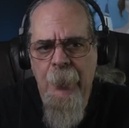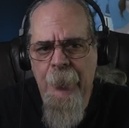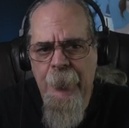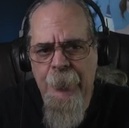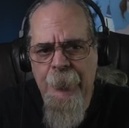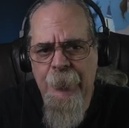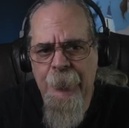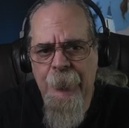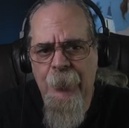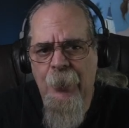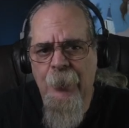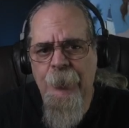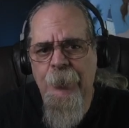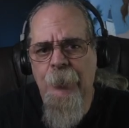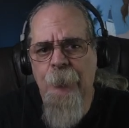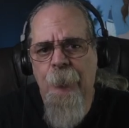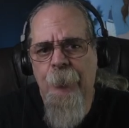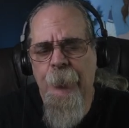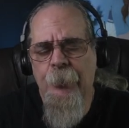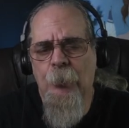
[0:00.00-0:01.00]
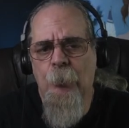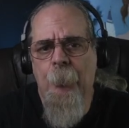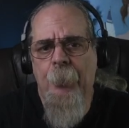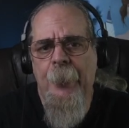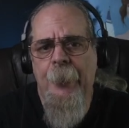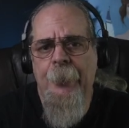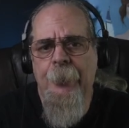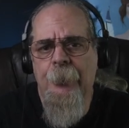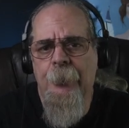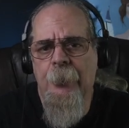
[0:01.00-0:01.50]
This is also where you'll
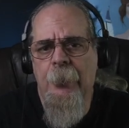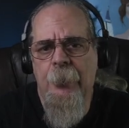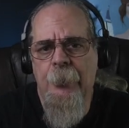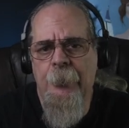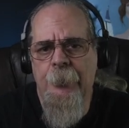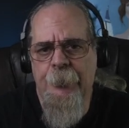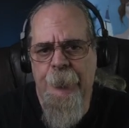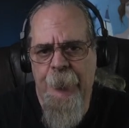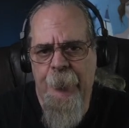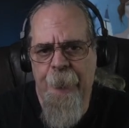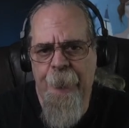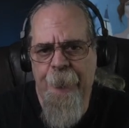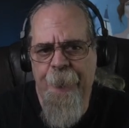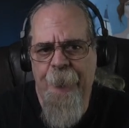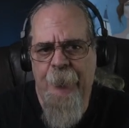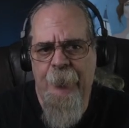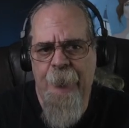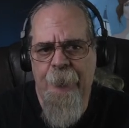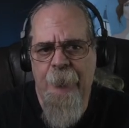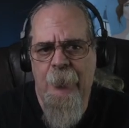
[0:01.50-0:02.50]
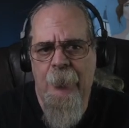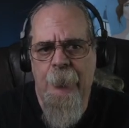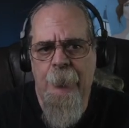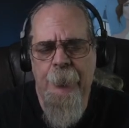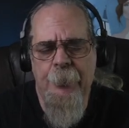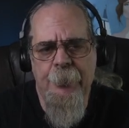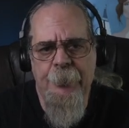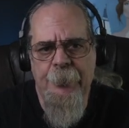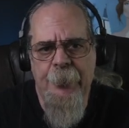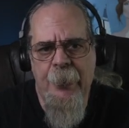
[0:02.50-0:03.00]
pay your
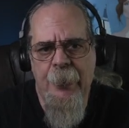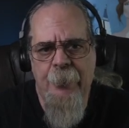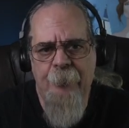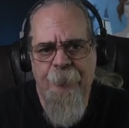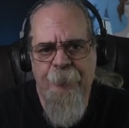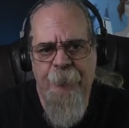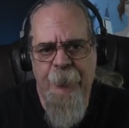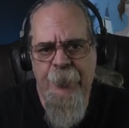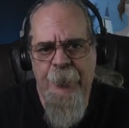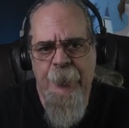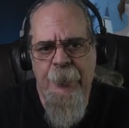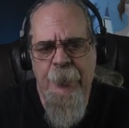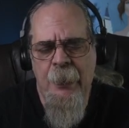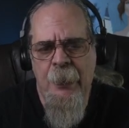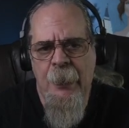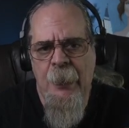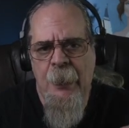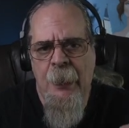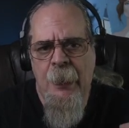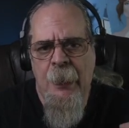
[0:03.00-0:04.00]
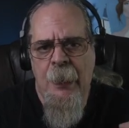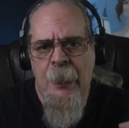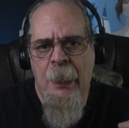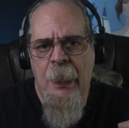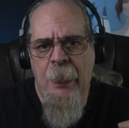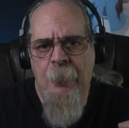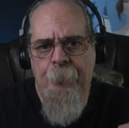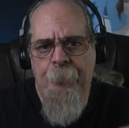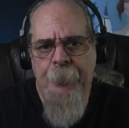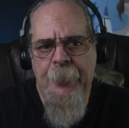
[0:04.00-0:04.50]
$175 exam fee
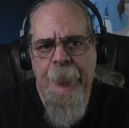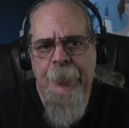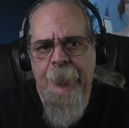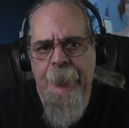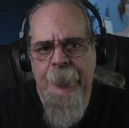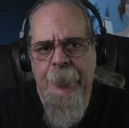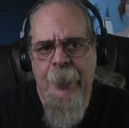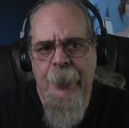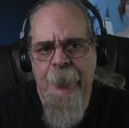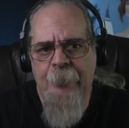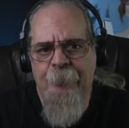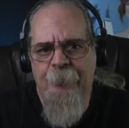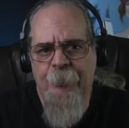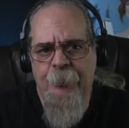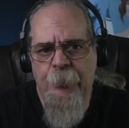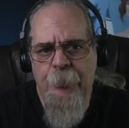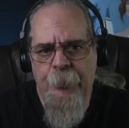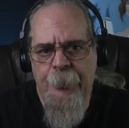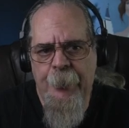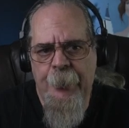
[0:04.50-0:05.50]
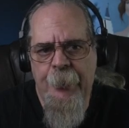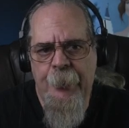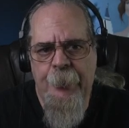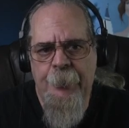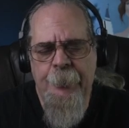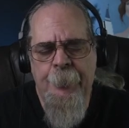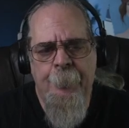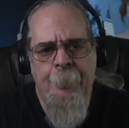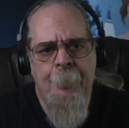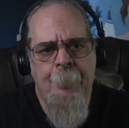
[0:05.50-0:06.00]
and pick a date for your
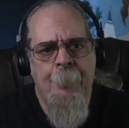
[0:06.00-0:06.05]
test.